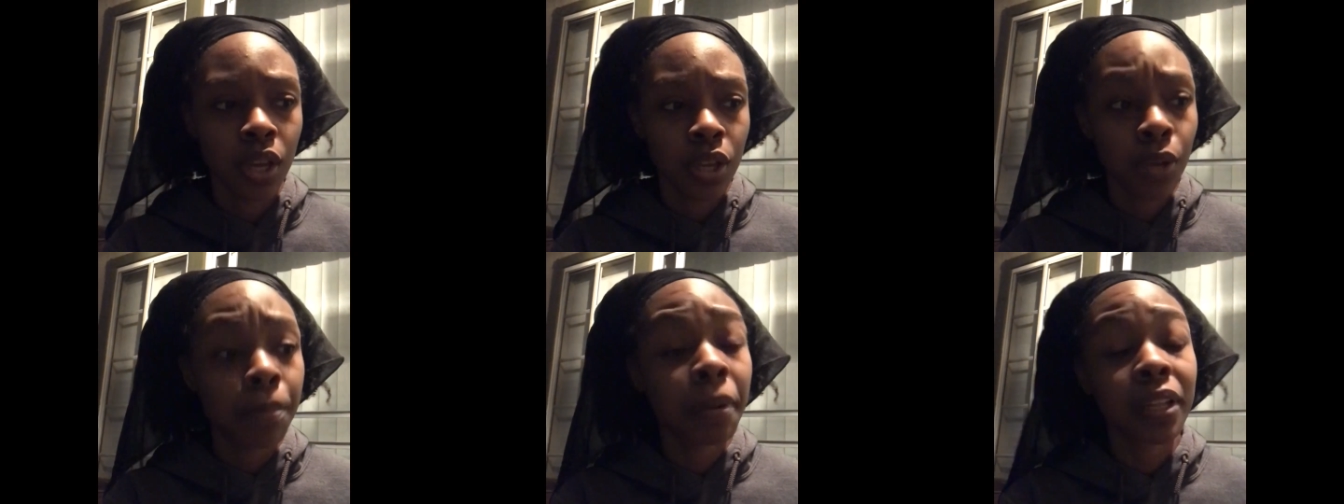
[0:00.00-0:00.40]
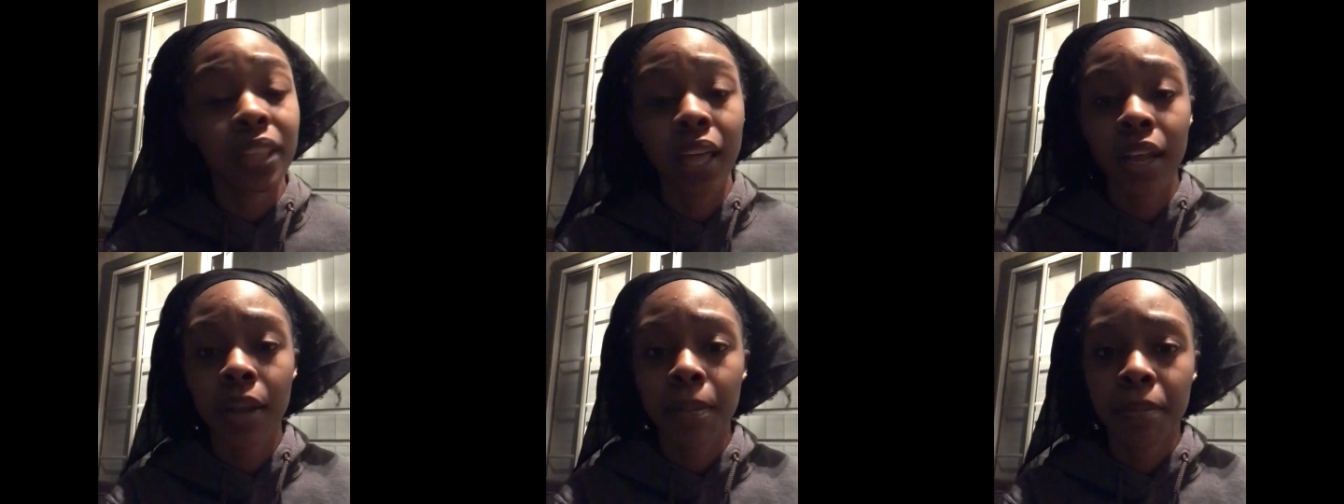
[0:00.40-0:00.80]
you pick
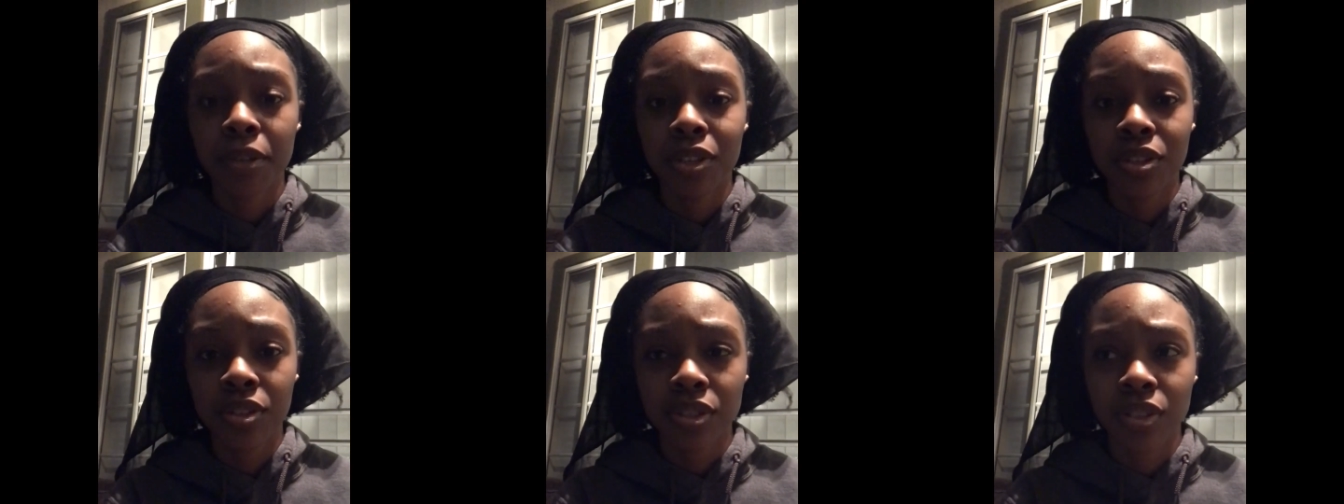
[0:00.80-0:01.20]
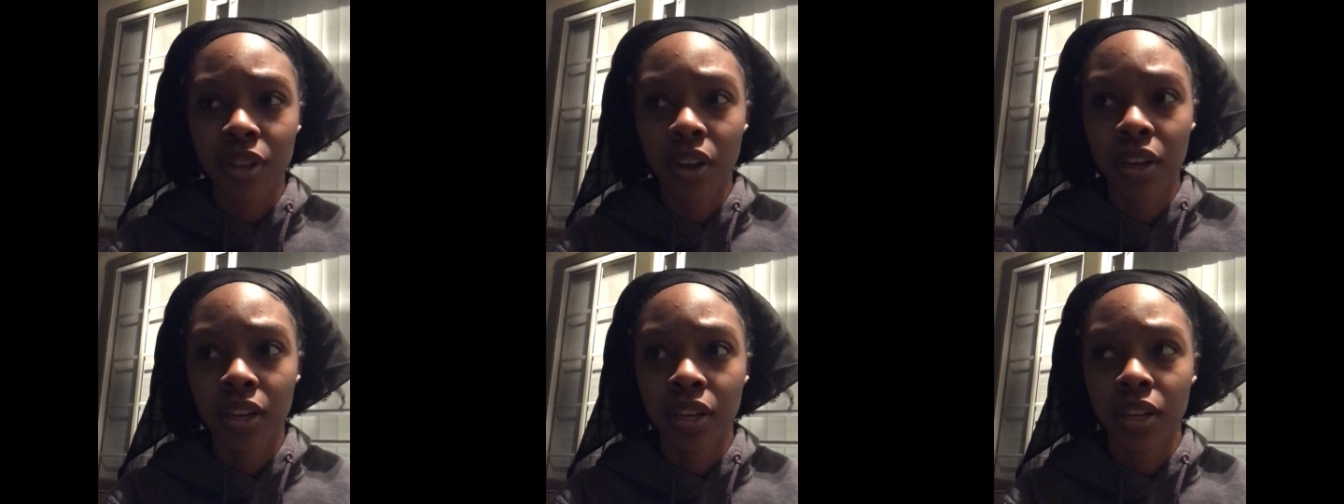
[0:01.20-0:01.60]
that up and you
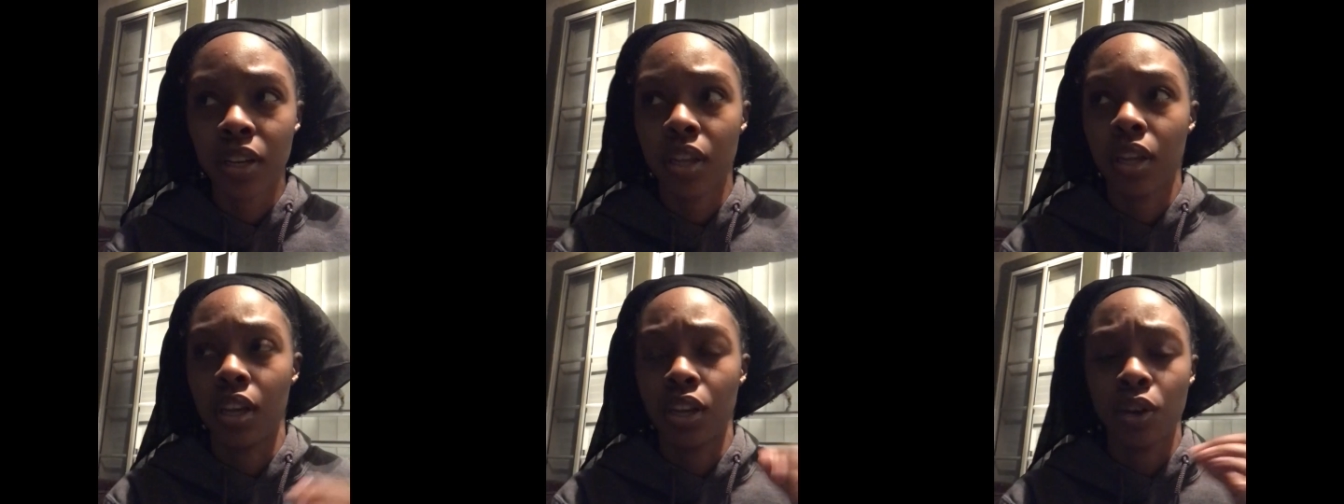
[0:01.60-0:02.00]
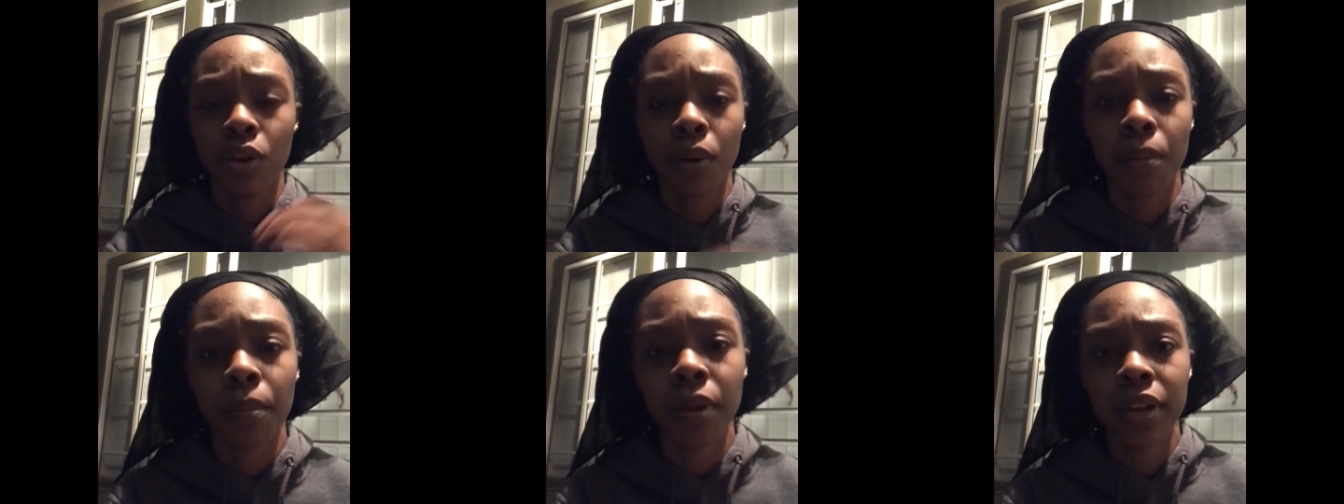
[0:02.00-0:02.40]
started
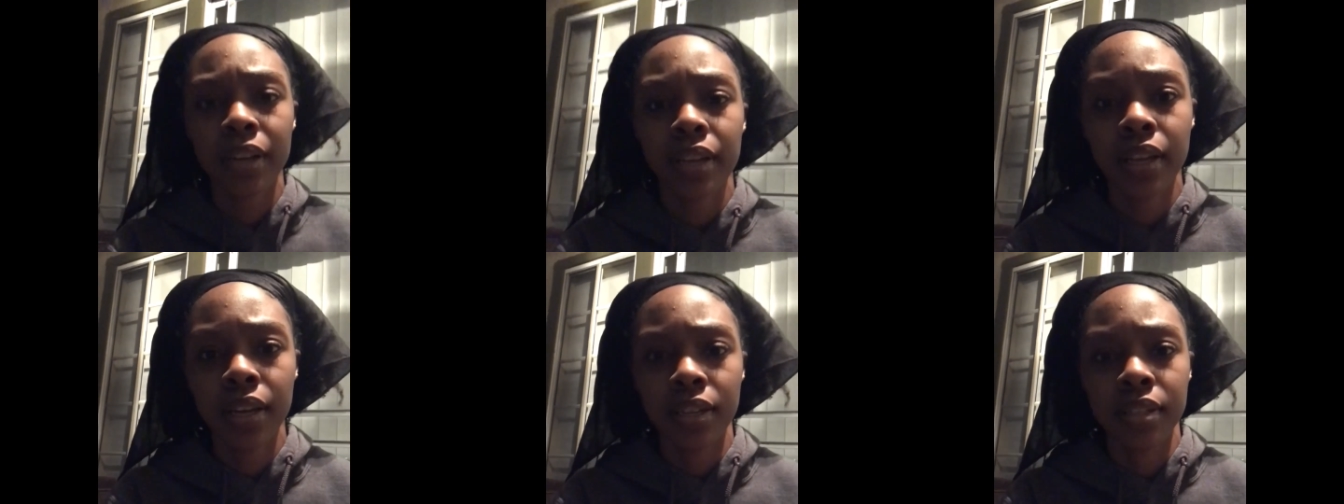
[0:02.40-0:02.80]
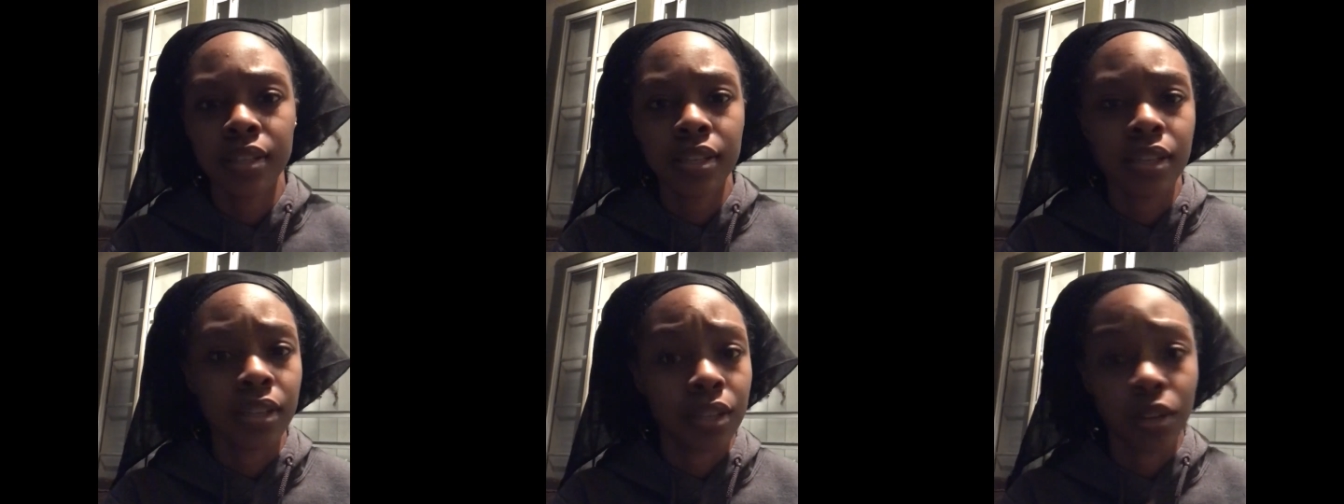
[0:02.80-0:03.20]
incorporating it
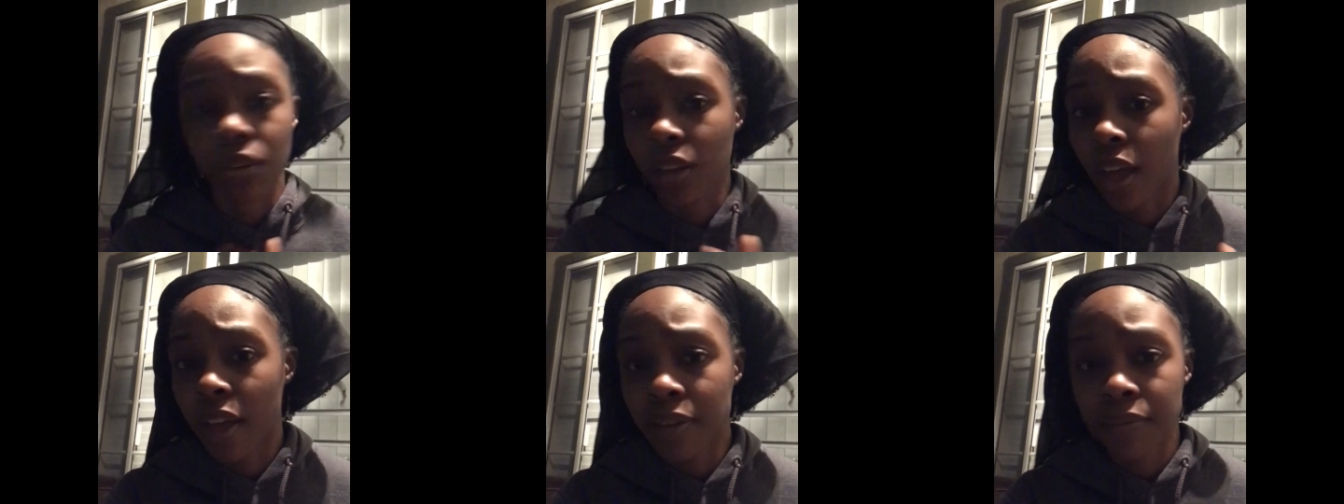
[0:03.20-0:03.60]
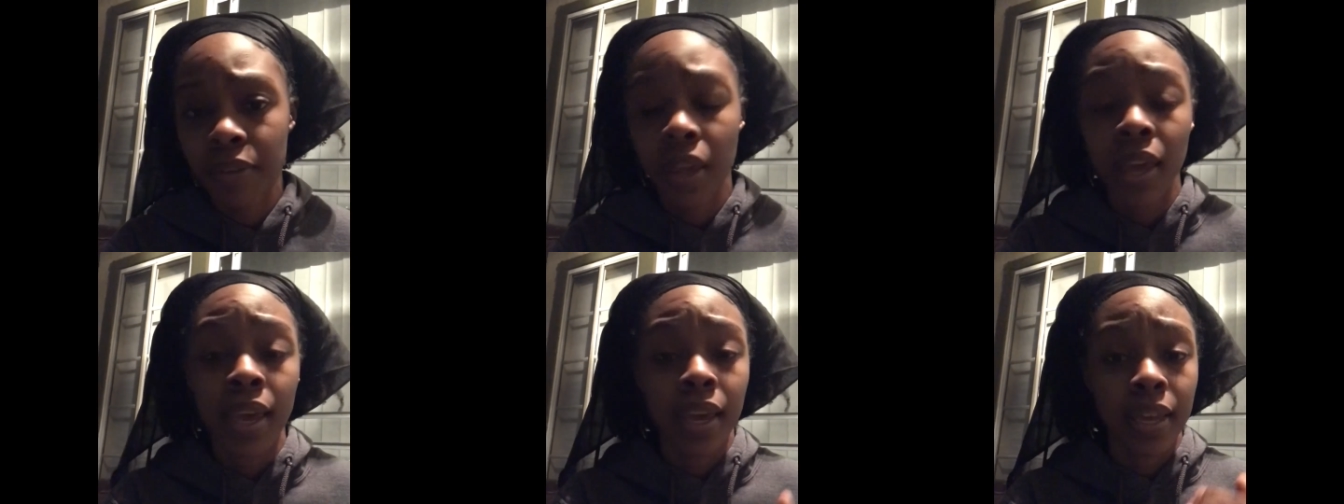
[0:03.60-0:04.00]
into your life
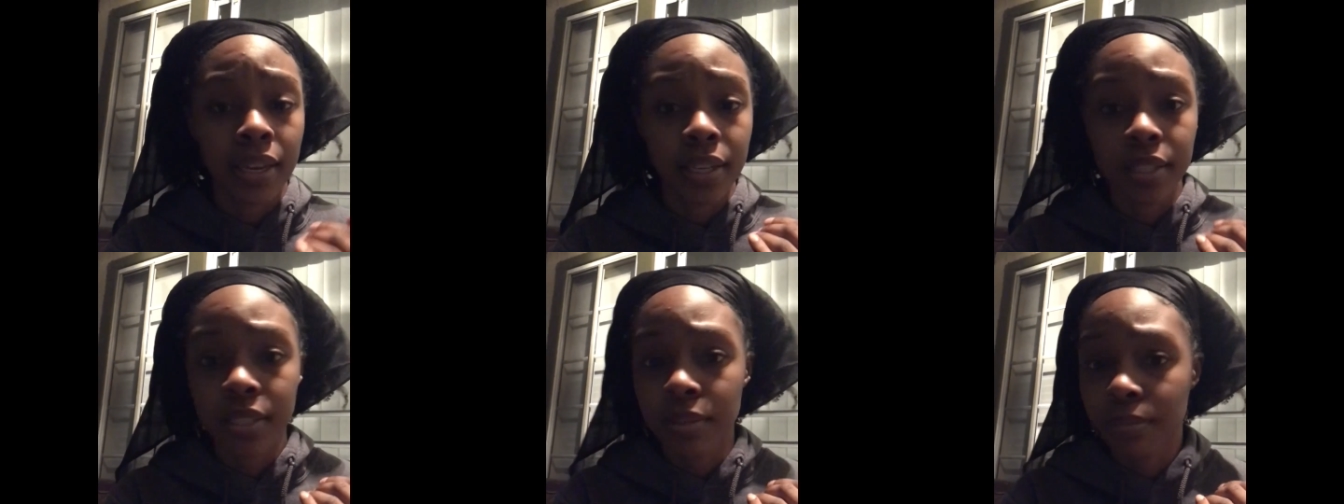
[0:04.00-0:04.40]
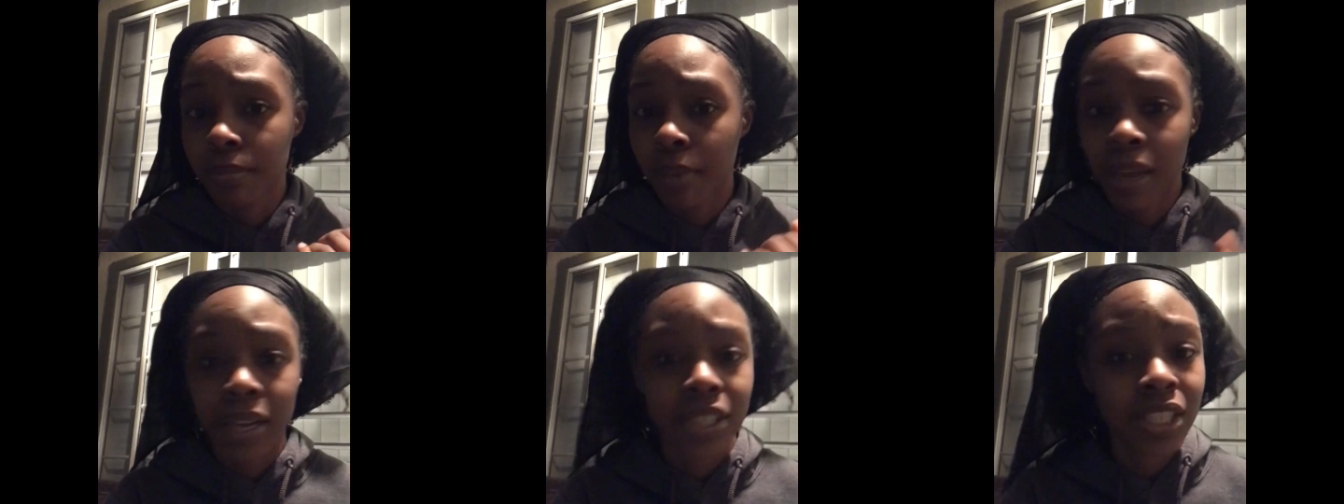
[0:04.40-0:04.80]
and it's
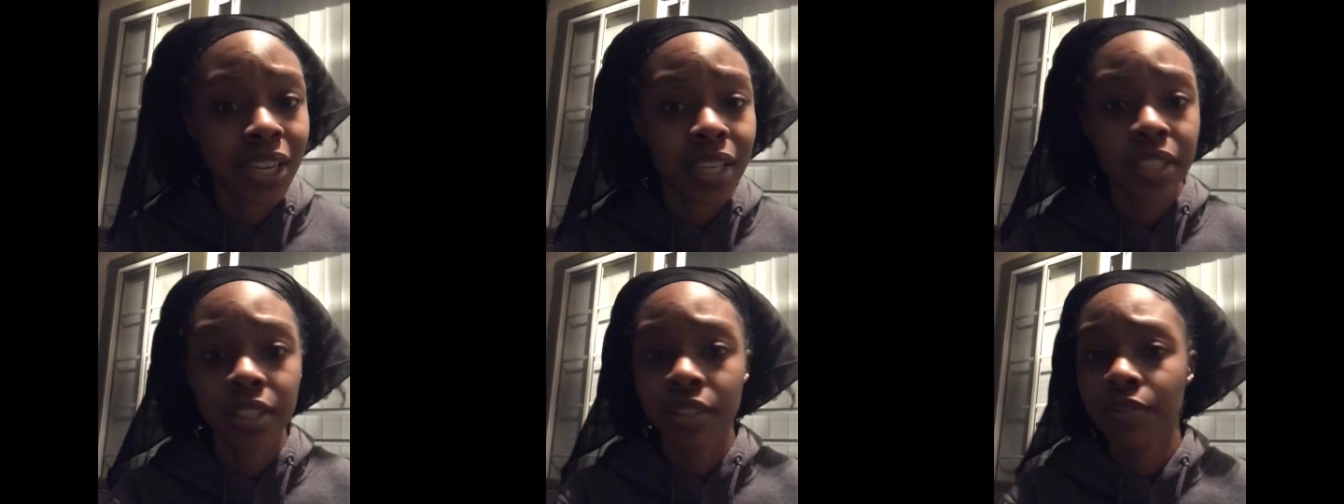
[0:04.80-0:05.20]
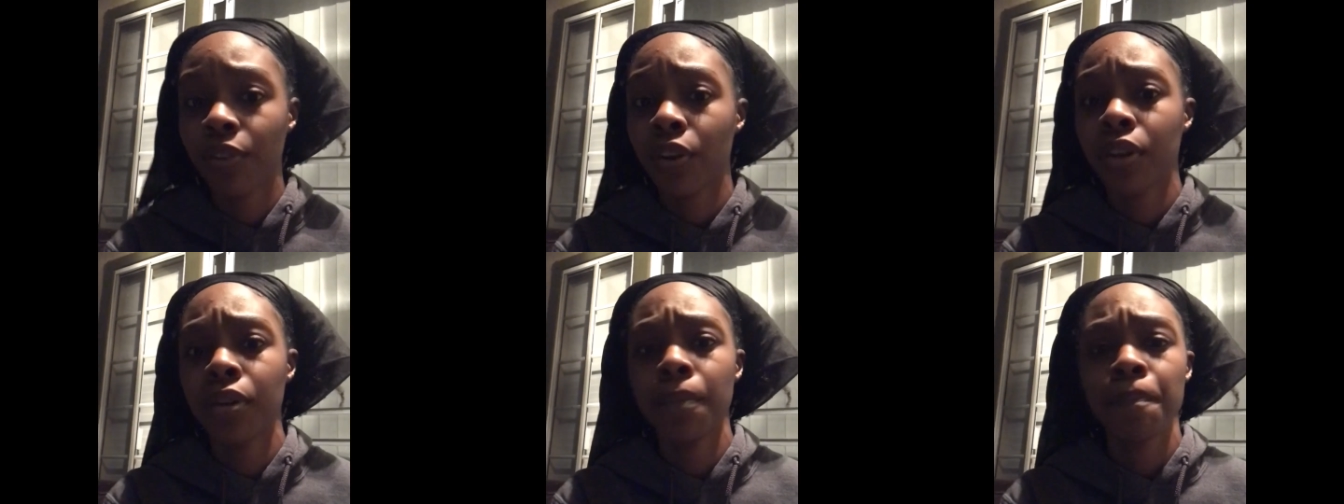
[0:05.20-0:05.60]
made changes
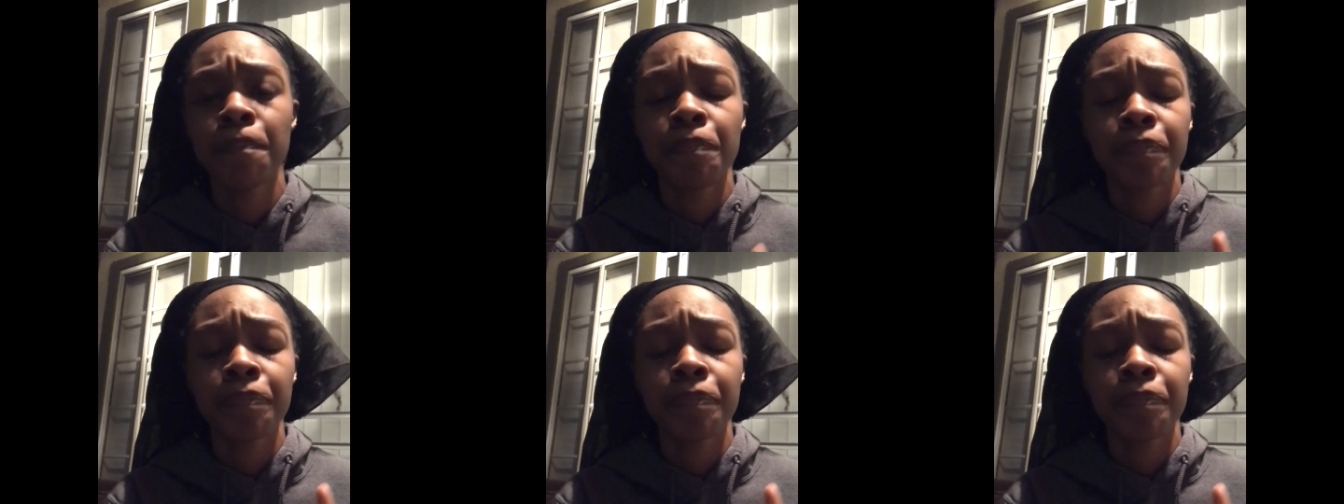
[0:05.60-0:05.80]
for you